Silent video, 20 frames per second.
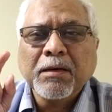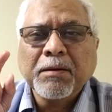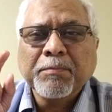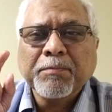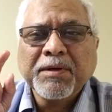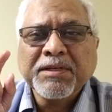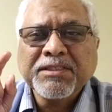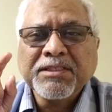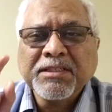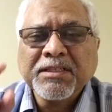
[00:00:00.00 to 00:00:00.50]

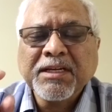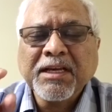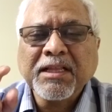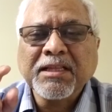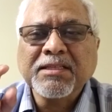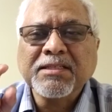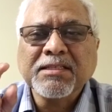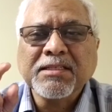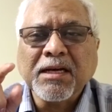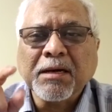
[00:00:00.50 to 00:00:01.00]
But still
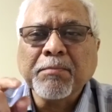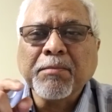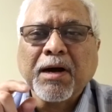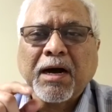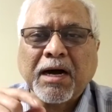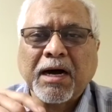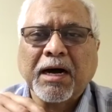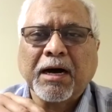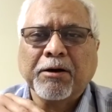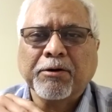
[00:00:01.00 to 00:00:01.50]

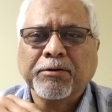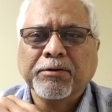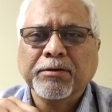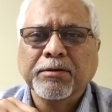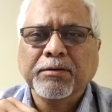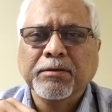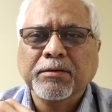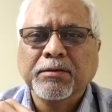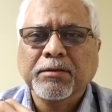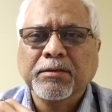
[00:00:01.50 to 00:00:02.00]
somehow
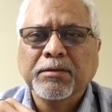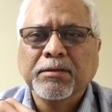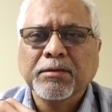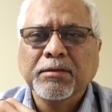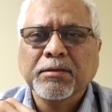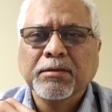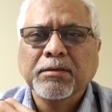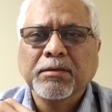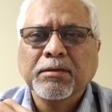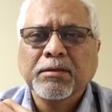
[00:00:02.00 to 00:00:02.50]

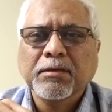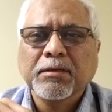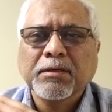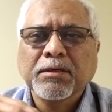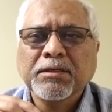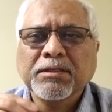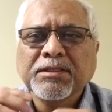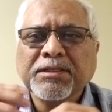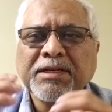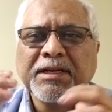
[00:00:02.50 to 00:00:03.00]

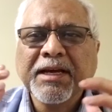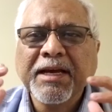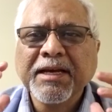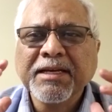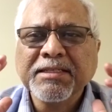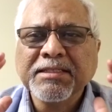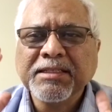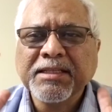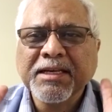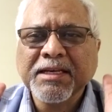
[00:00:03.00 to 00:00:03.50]
she
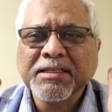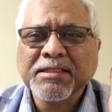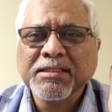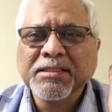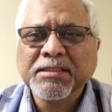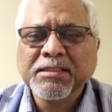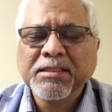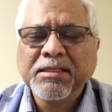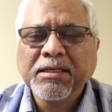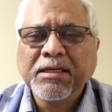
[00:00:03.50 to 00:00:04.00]
has
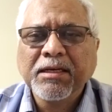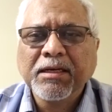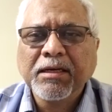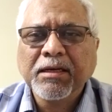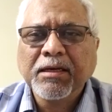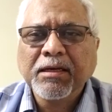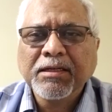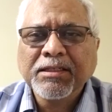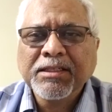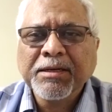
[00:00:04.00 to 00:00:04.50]
this,
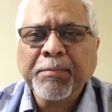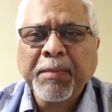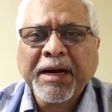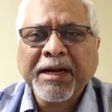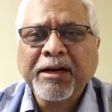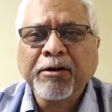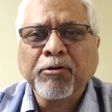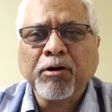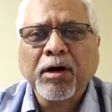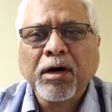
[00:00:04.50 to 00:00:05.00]
she might
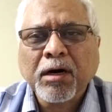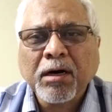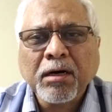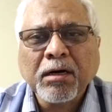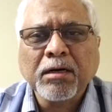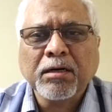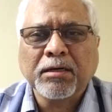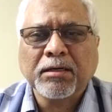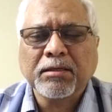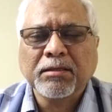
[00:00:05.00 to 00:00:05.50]
have
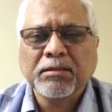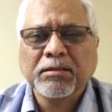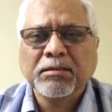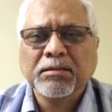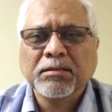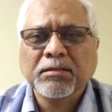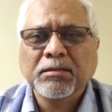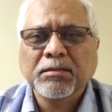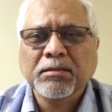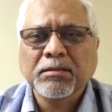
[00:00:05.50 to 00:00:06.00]
heard,
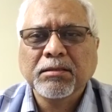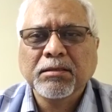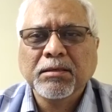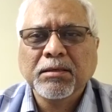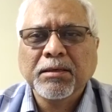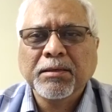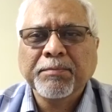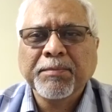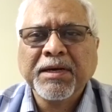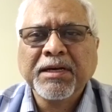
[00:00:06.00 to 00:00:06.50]

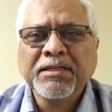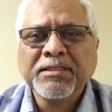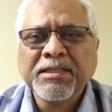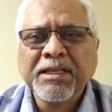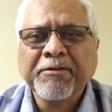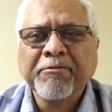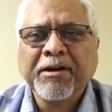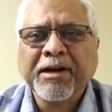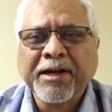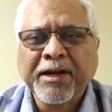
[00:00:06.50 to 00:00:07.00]
because they
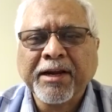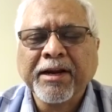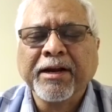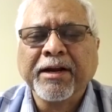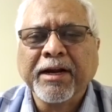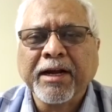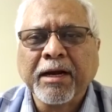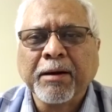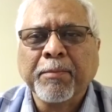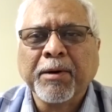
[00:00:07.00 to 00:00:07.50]
were
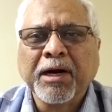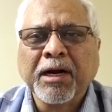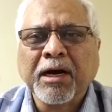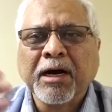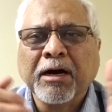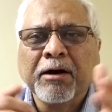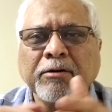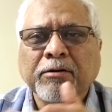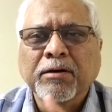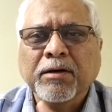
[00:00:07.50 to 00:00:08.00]
hearing about
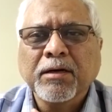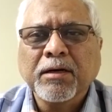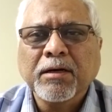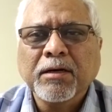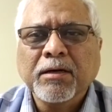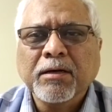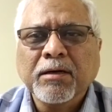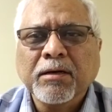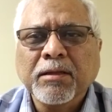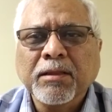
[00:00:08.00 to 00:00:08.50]
how
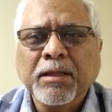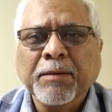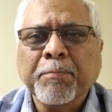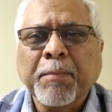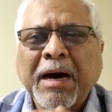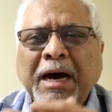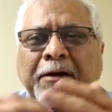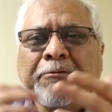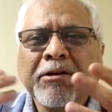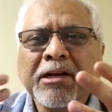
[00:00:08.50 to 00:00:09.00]
the
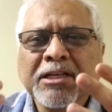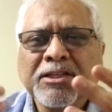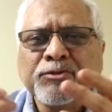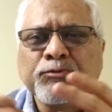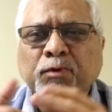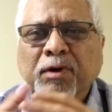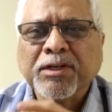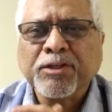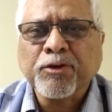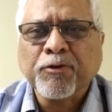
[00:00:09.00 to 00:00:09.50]
marvelous
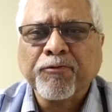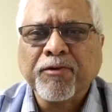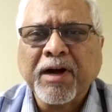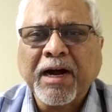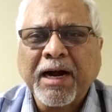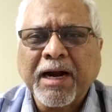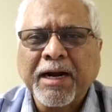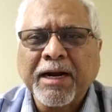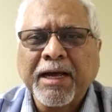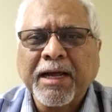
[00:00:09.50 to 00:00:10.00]
works of
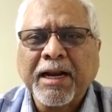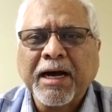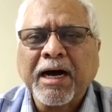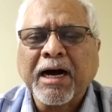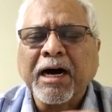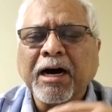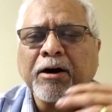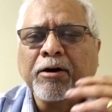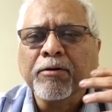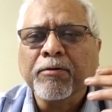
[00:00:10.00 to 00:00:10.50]
God and
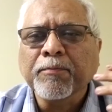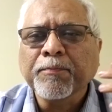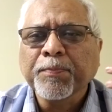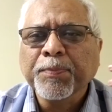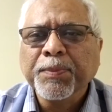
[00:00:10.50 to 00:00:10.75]
how